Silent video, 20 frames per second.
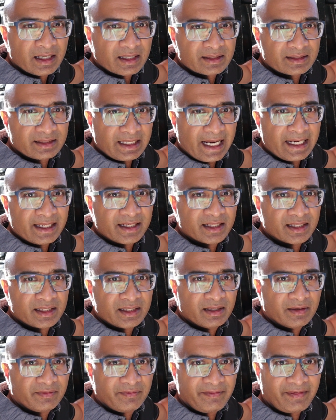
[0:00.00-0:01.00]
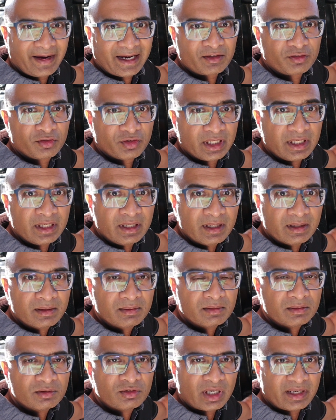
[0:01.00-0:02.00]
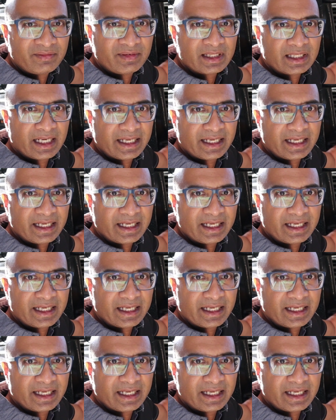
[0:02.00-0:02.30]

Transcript: standard factory driving